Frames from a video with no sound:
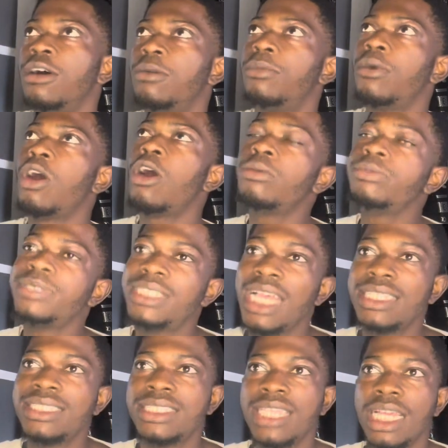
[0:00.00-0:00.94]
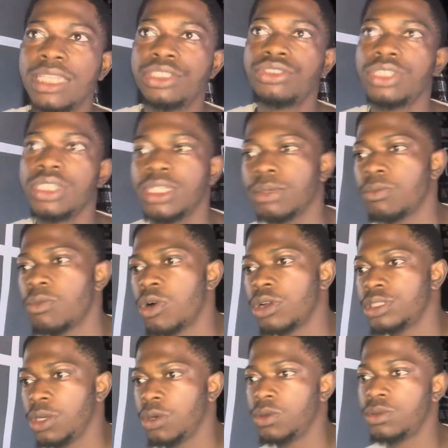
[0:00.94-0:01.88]
object-centric
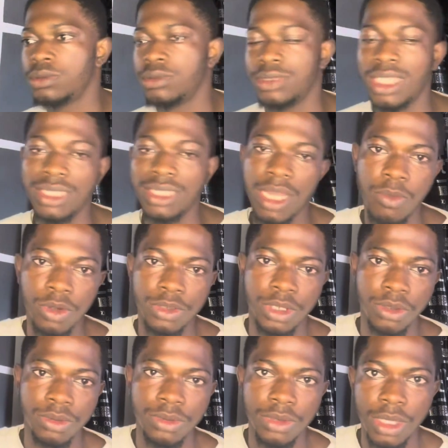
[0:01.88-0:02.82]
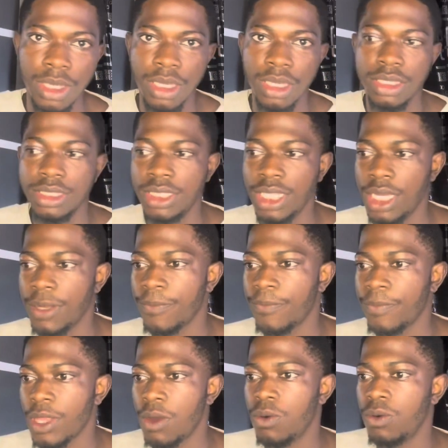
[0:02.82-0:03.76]
data model. Yeah,
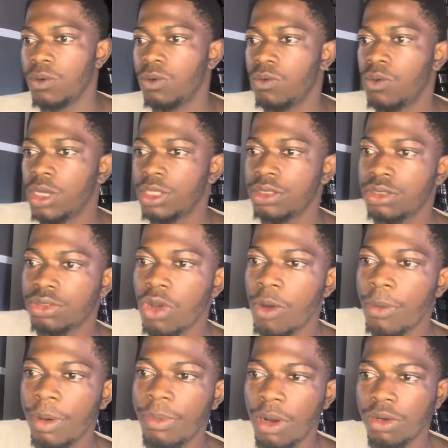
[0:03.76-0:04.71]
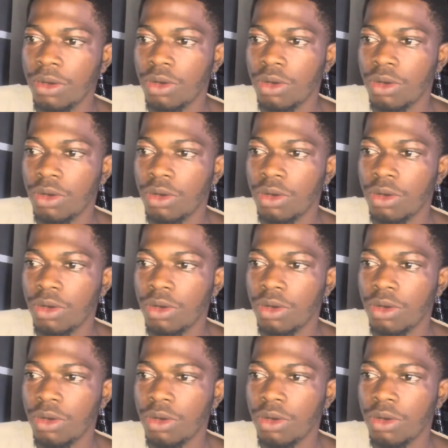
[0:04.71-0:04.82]
when you come about